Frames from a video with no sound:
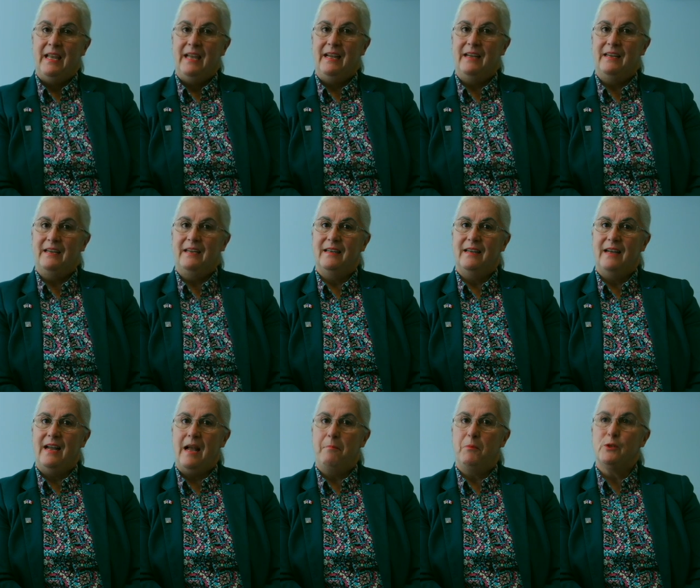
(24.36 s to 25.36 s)

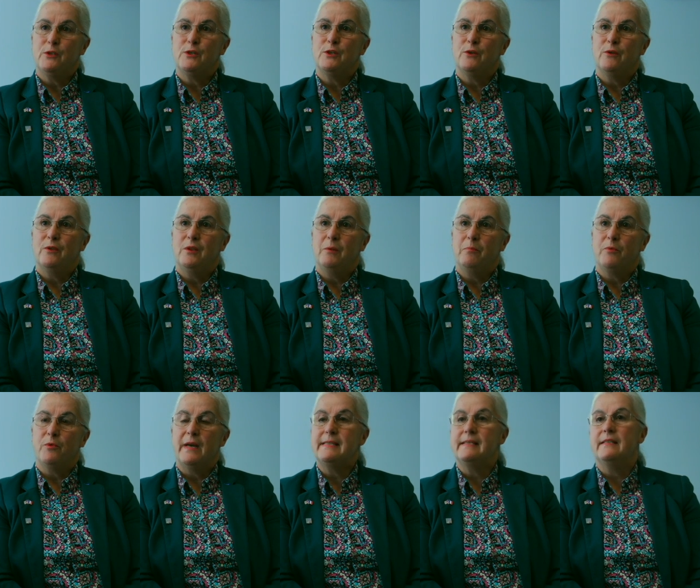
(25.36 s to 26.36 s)
I'm also the
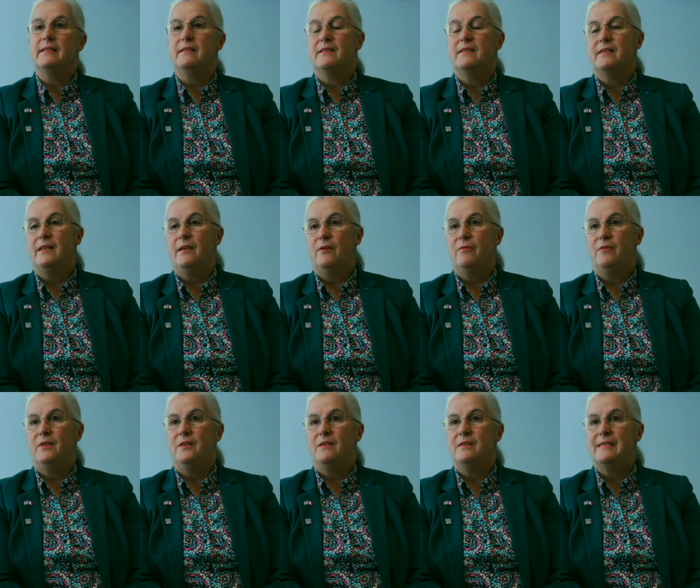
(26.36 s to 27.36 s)
president
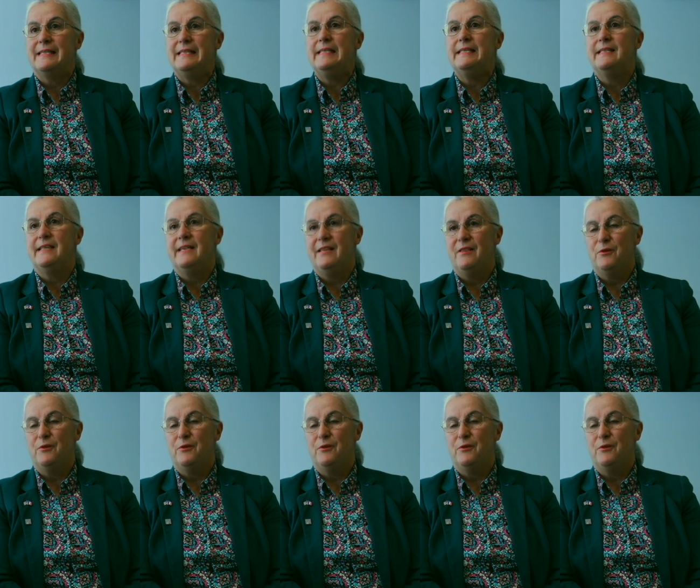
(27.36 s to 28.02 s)
of the CC,